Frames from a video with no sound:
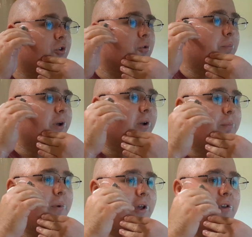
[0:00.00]
do a
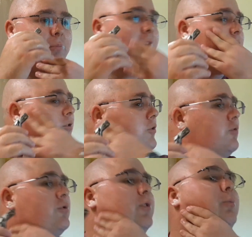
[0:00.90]
pickup pass, but I'll just
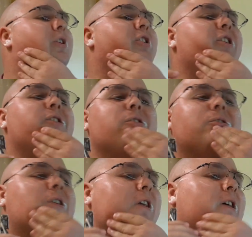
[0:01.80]
use the witch hazel
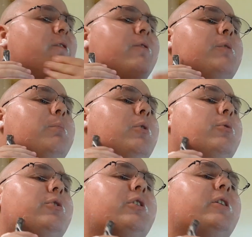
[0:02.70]
today for
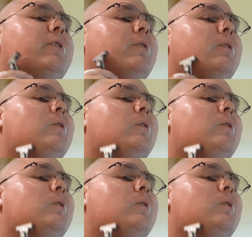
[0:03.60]
post shave.